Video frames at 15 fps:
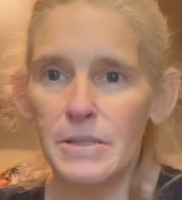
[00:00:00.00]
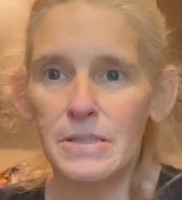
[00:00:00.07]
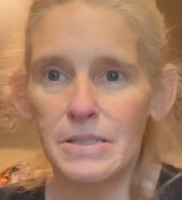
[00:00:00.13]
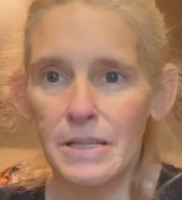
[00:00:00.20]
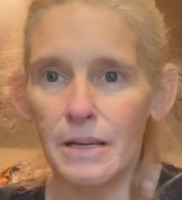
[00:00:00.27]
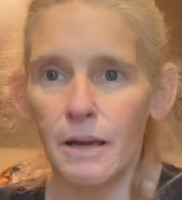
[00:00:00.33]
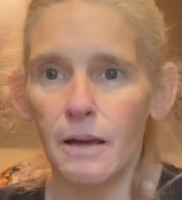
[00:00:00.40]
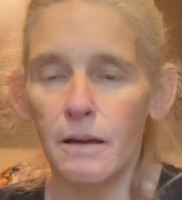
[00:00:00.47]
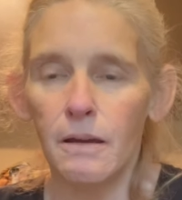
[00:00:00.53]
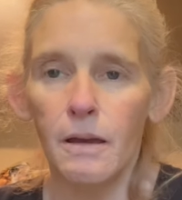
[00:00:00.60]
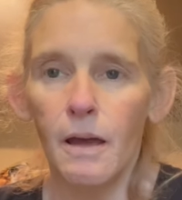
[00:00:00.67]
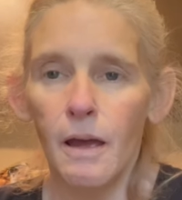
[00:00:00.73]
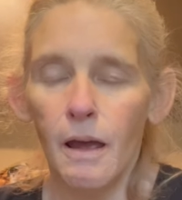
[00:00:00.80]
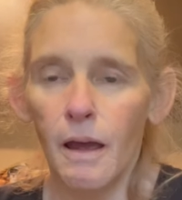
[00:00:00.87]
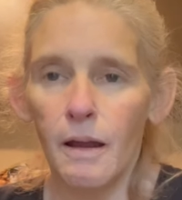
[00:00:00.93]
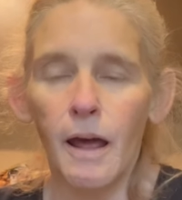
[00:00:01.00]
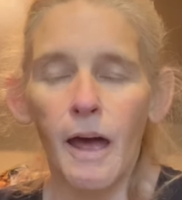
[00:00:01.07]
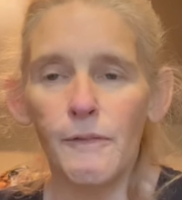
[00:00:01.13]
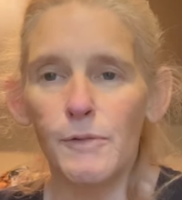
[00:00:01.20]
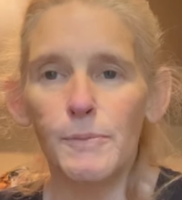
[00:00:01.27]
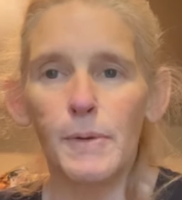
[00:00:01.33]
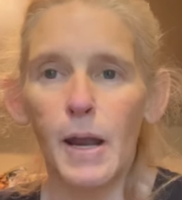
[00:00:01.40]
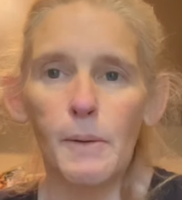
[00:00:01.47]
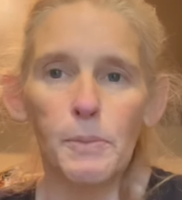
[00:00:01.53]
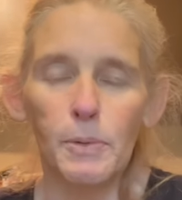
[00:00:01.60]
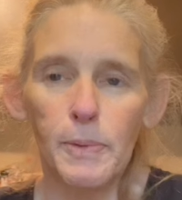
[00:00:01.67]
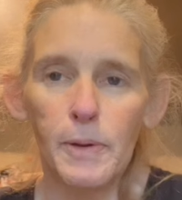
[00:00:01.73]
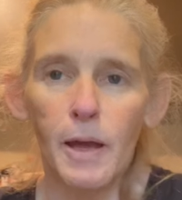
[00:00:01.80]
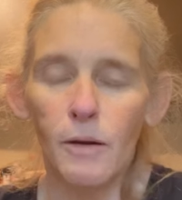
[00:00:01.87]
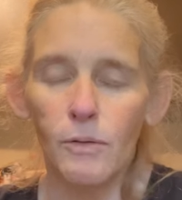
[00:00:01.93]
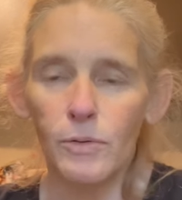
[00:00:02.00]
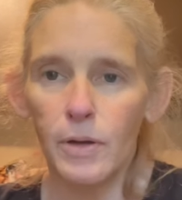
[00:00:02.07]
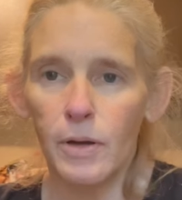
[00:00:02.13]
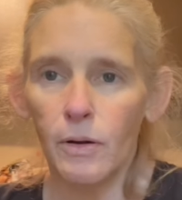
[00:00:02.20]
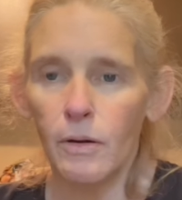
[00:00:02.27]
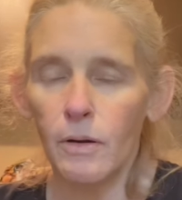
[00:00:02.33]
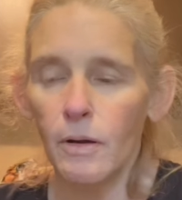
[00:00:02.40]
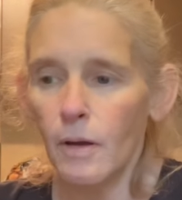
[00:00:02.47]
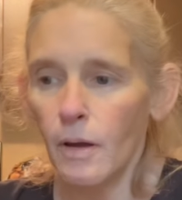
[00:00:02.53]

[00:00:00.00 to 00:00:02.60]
sick and I haven't been able to be on here.